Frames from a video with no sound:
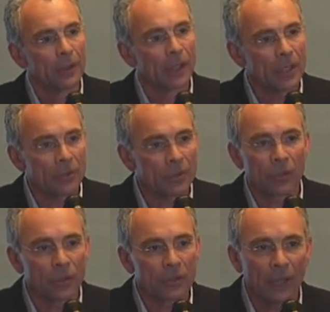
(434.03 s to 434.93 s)
Okay, so
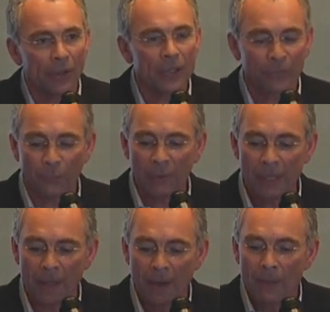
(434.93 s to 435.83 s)
nothing's
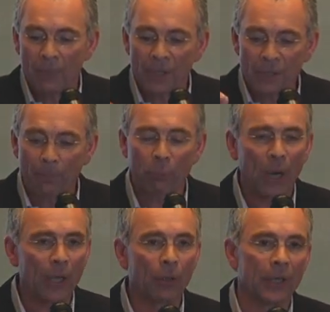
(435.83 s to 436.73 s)
free, but it's a
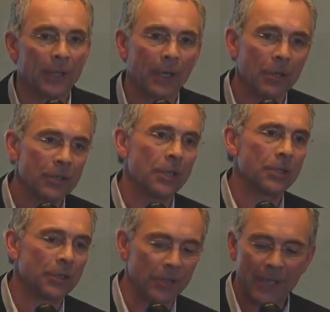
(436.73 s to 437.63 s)
priority that our
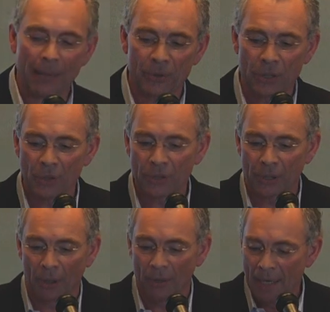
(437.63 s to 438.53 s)
citizens established years
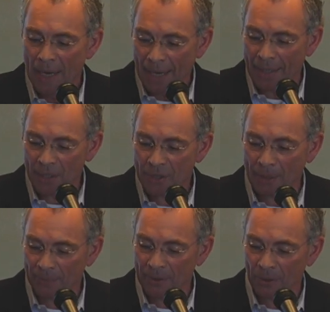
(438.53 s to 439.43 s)
ago, and it's
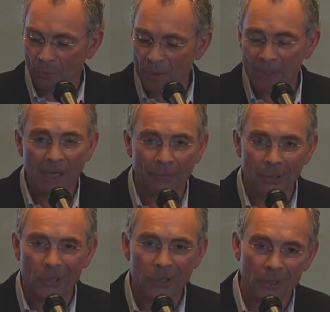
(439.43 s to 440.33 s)
something that we take
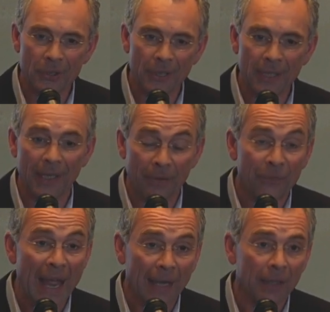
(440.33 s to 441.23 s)
very seriously. And in
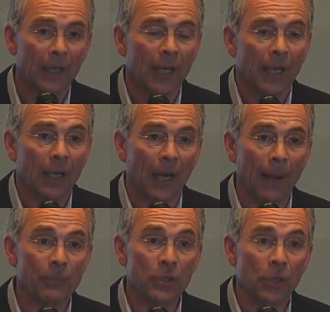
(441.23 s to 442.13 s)
fact,
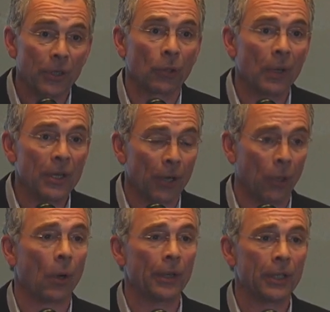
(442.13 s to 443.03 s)
to the degree that our
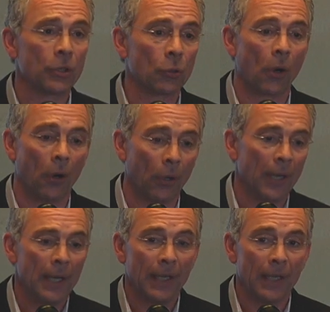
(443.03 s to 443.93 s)
quality control
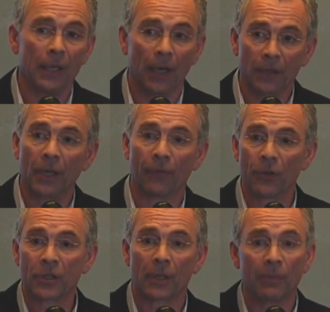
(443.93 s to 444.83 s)

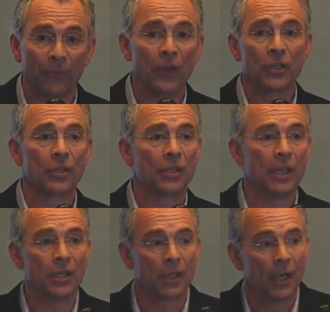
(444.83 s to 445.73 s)
uncovers some
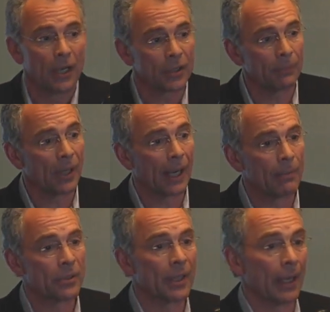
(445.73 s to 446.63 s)
deficiencies,
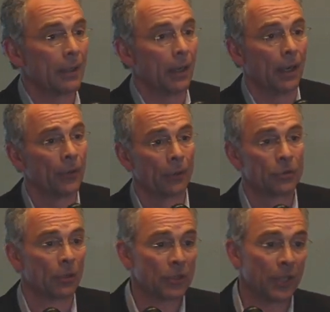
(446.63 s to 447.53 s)
sometimes that other
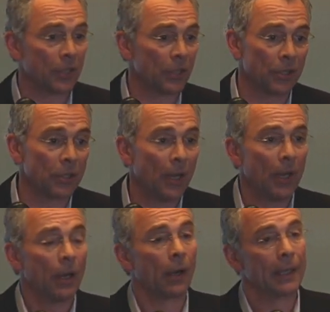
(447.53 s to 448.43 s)
jurisdictions
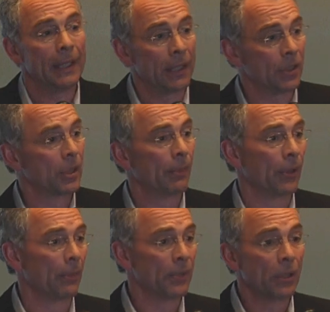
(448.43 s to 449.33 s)
are getting in some of
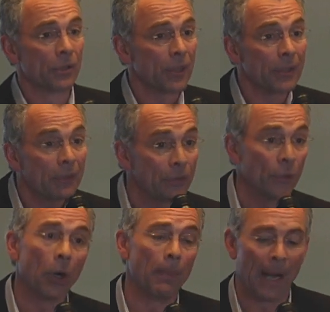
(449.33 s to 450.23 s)
their materials that they don't even
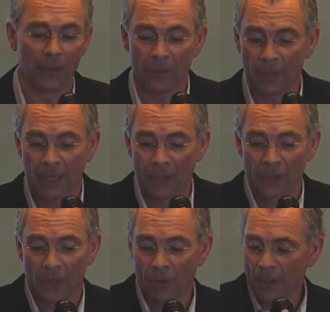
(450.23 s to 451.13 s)
know about. And
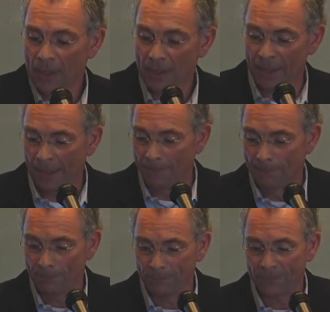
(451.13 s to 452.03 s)
so,
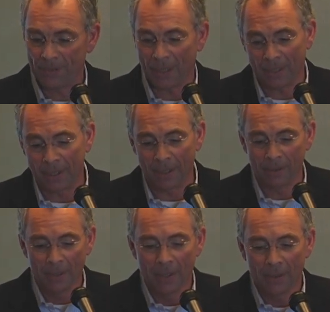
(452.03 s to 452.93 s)
again,
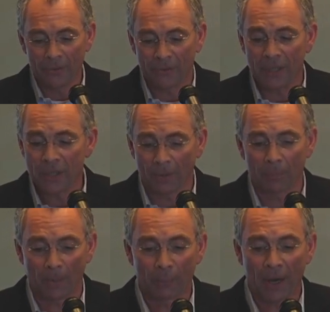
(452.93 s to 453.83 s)
these are
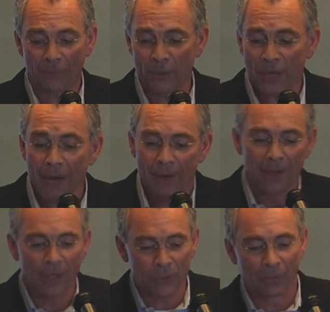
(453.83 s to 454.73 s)
proud folks. Hey,
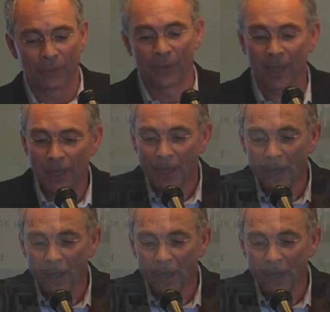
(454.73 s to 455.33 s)
here's one for you.